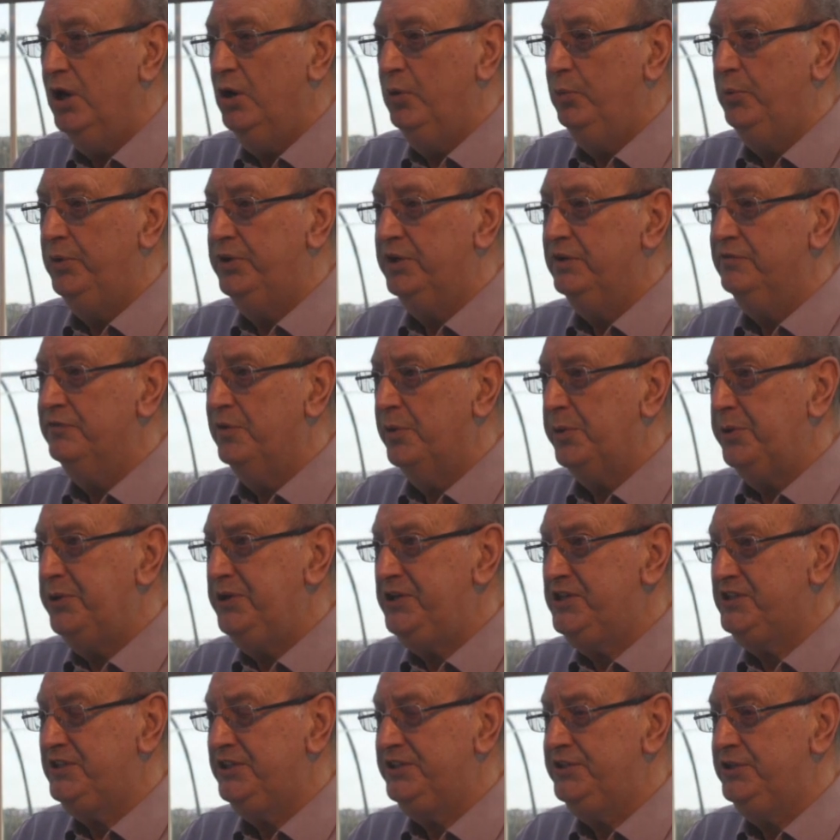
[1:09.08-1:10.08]
we can very
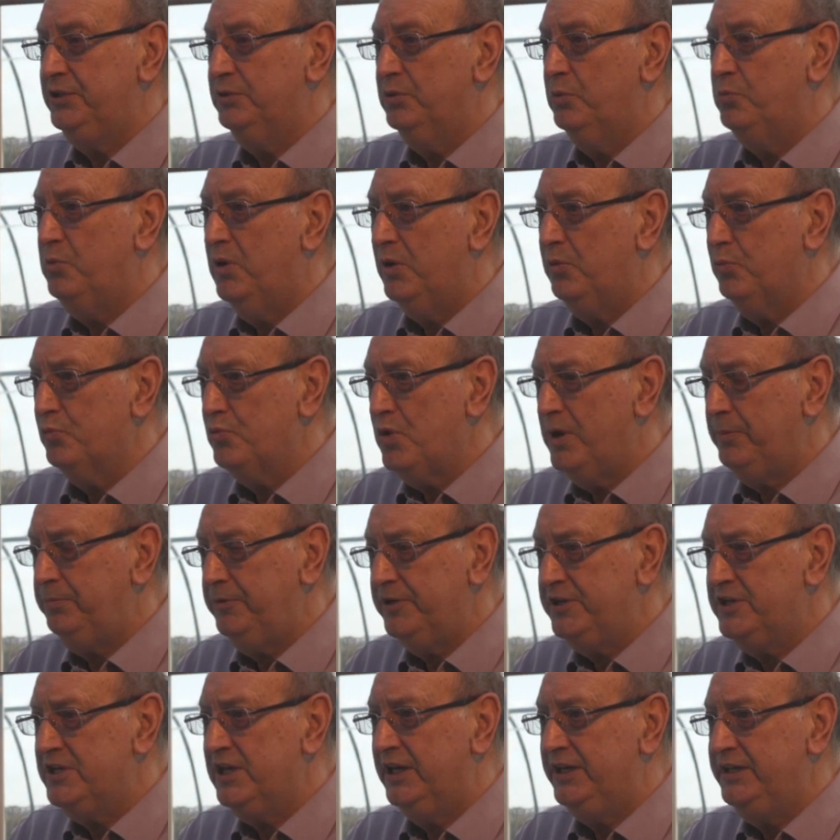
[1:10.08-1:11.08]
easily do a
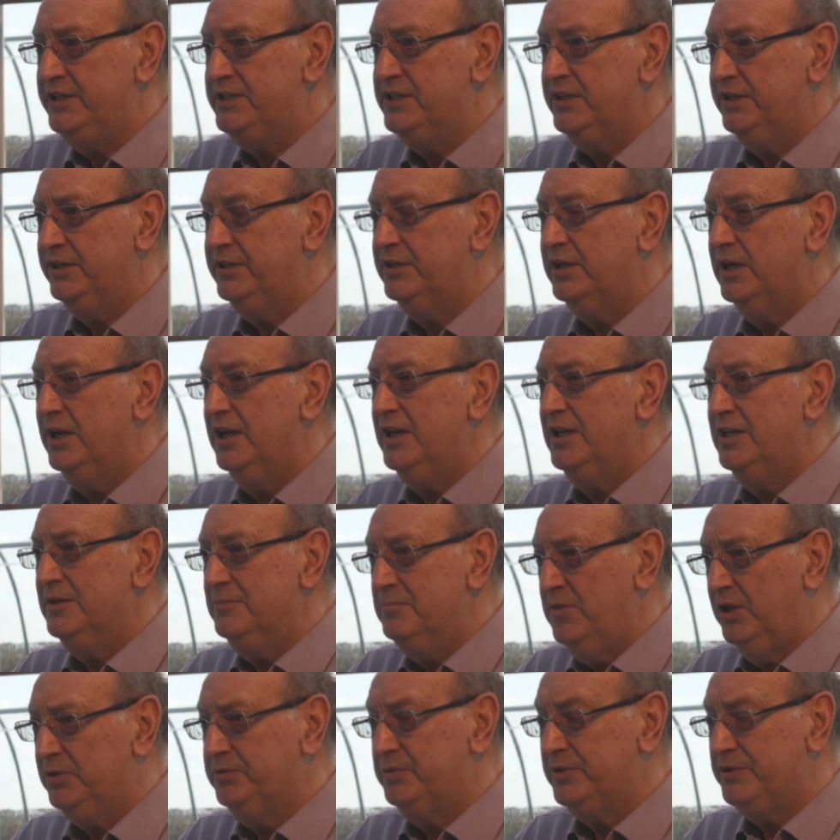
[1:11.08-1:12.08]
well-replicated
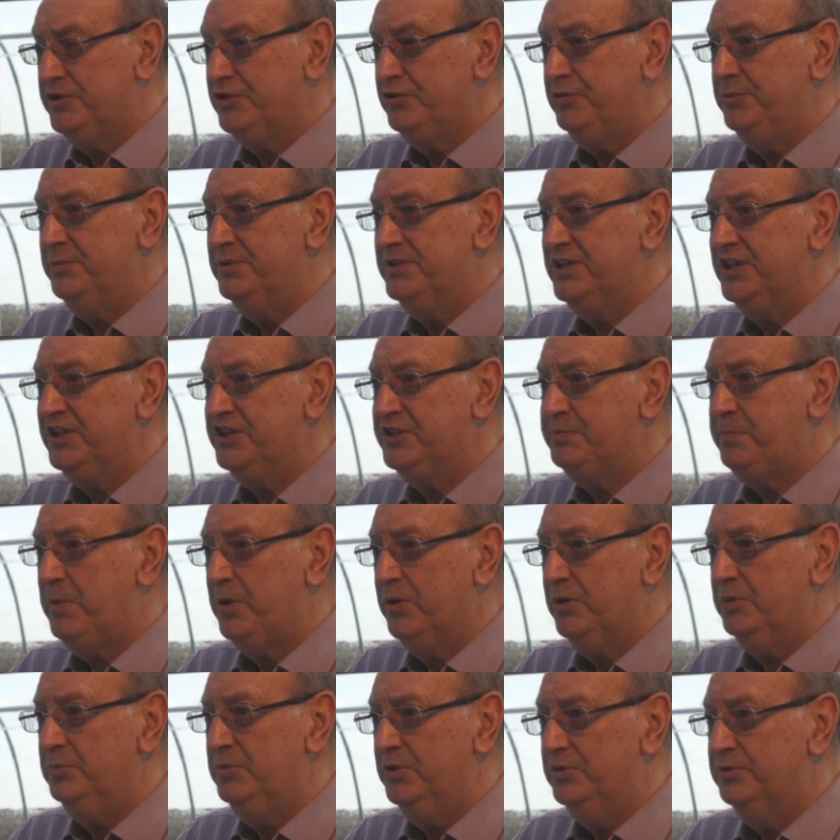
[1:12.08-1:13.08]
multi-treatment
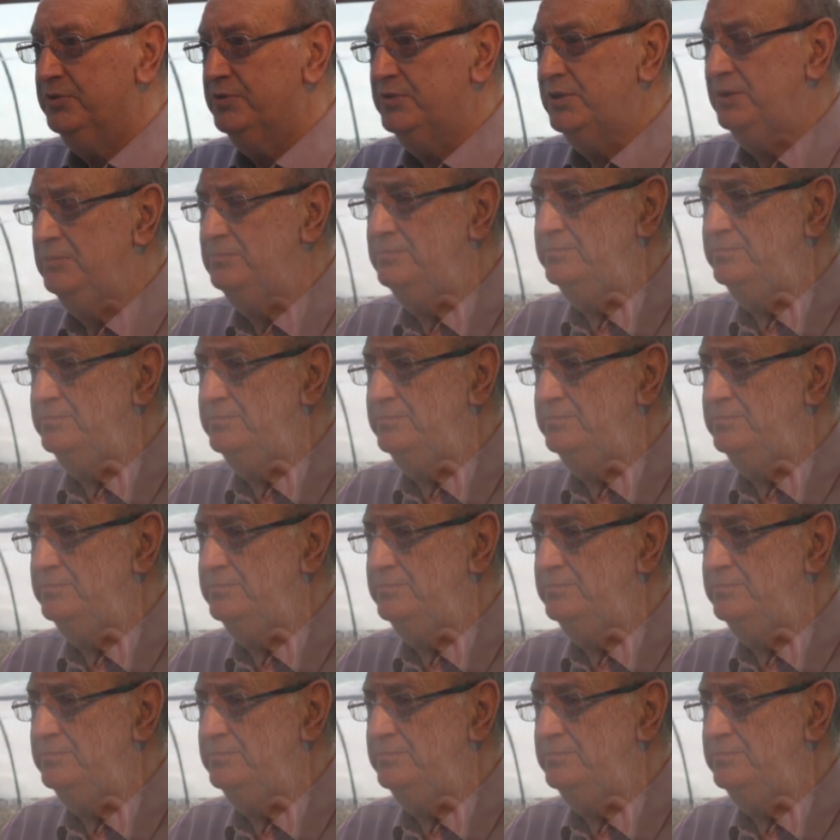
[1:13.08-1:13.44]
experiment.